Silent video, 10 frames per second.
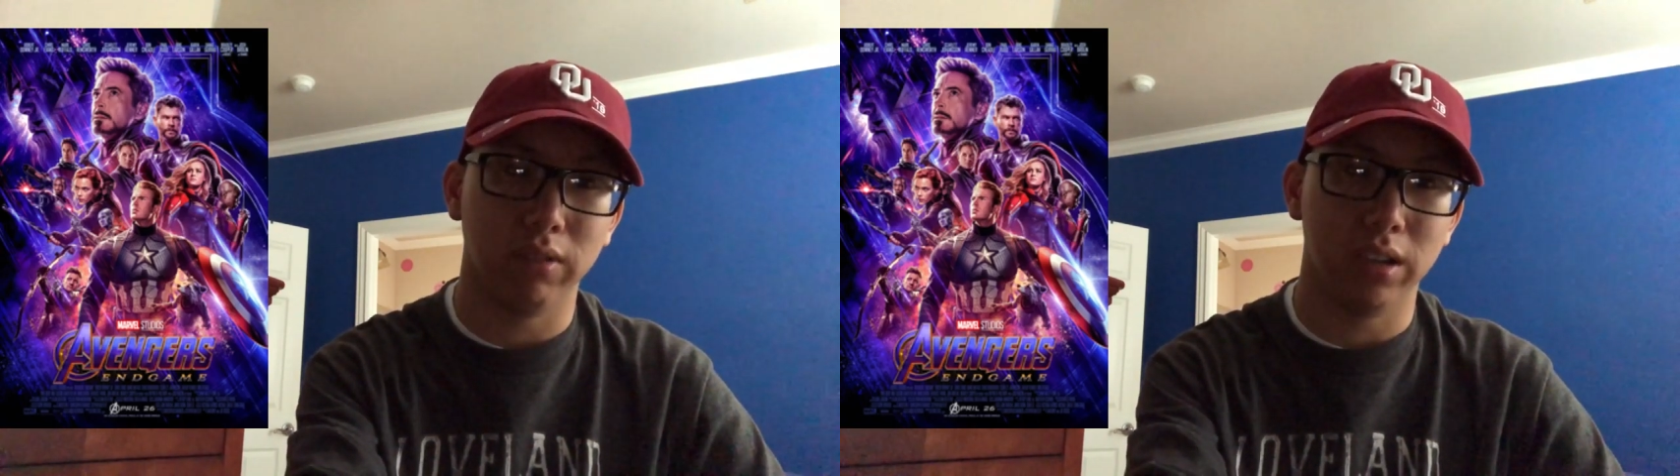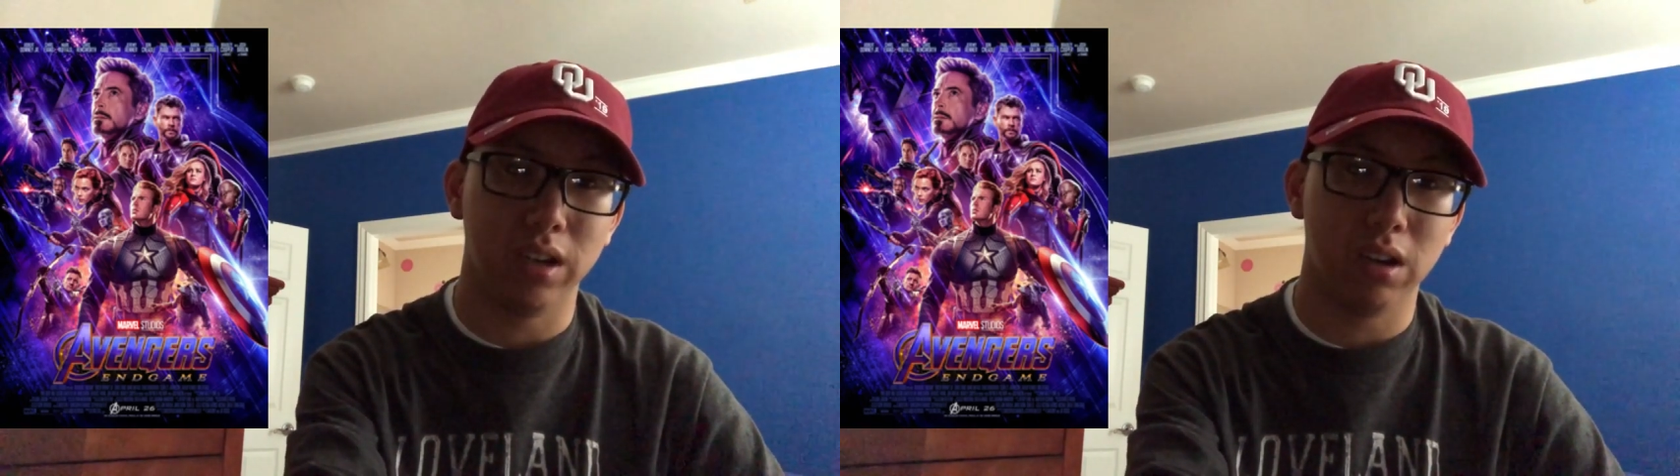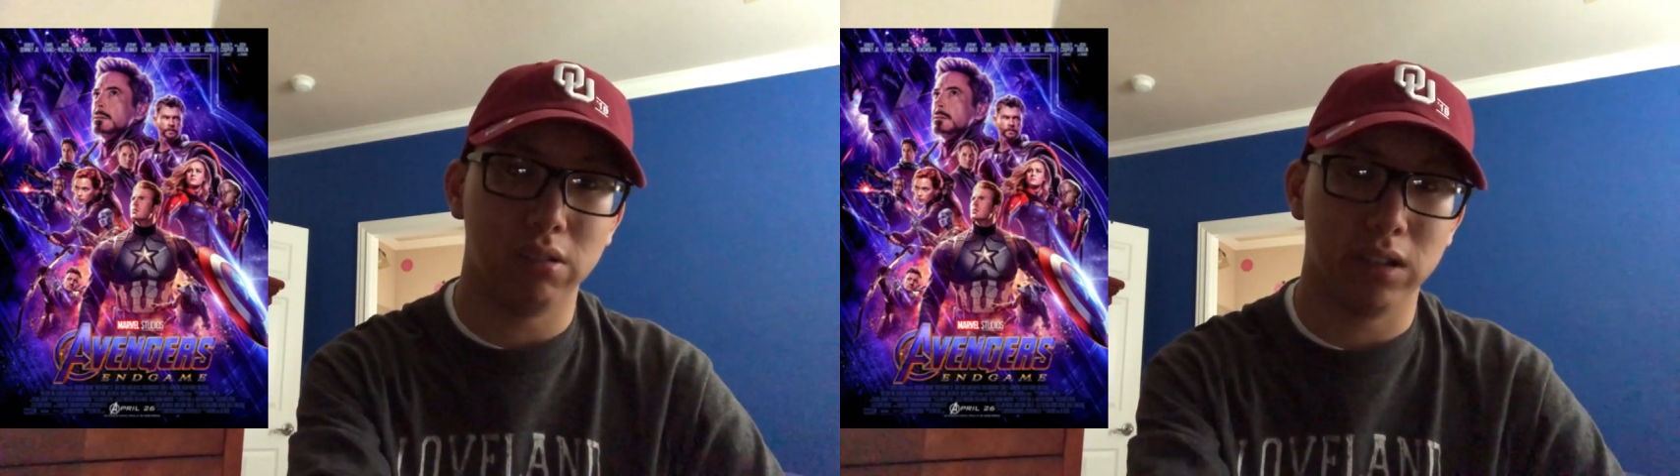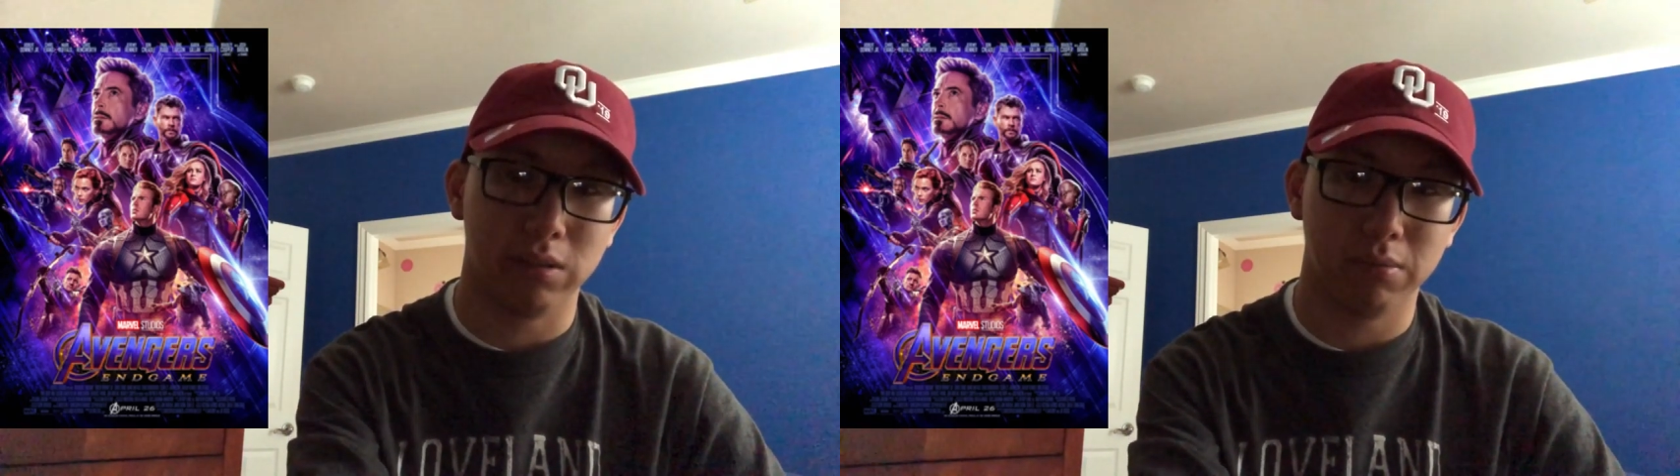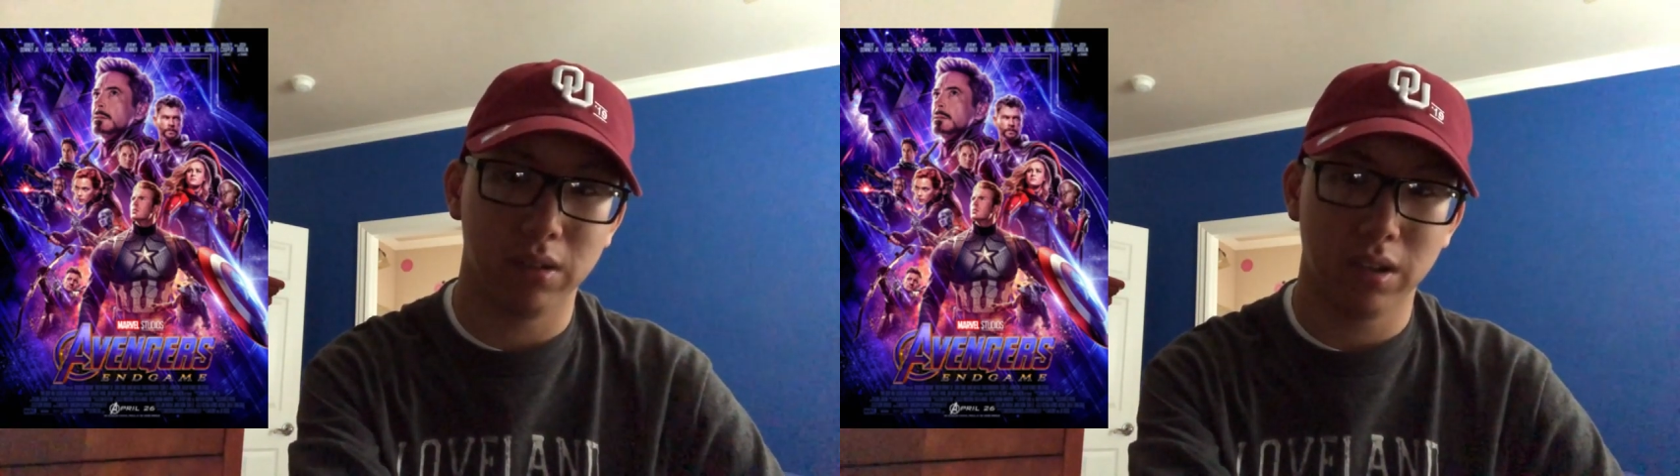would know
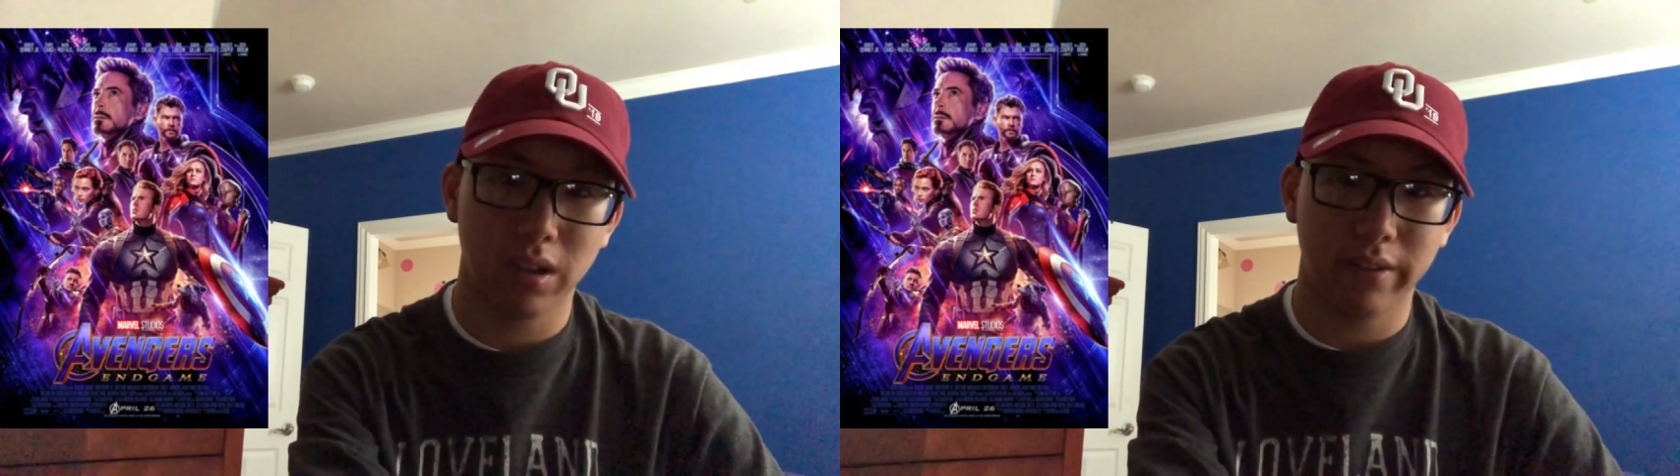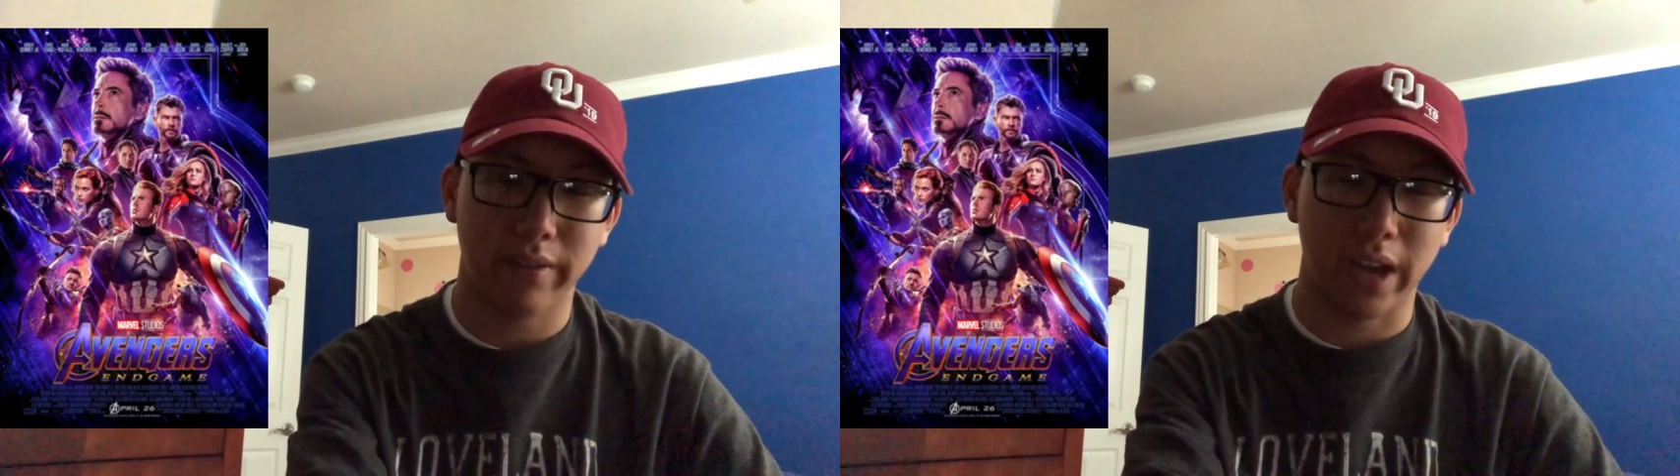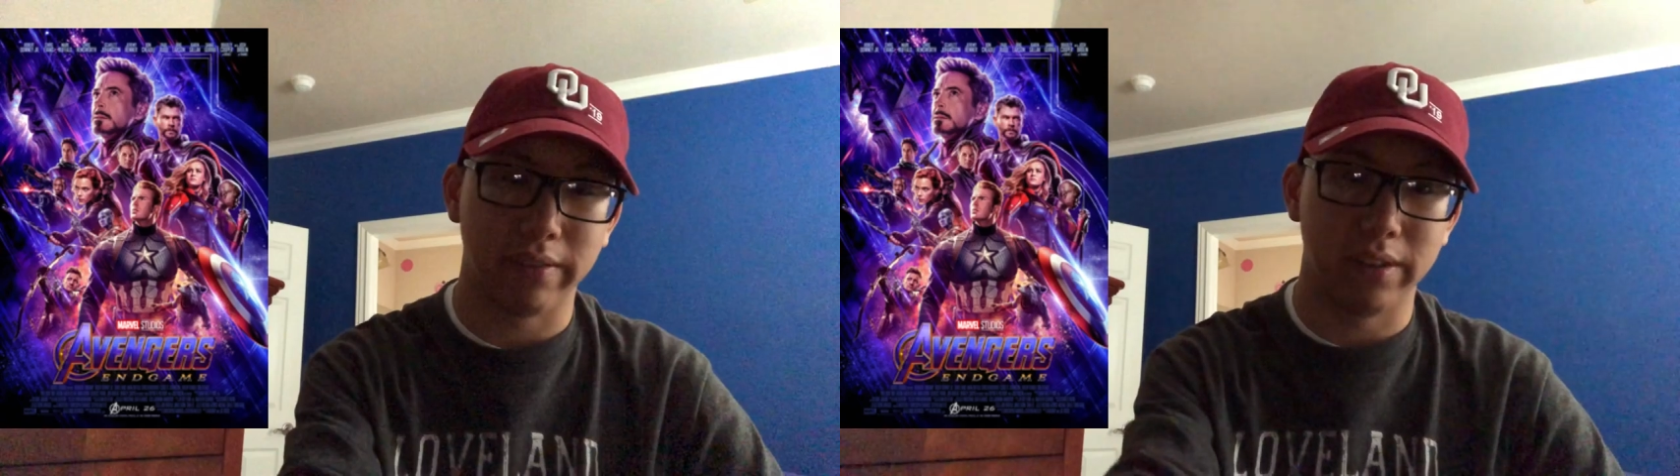him five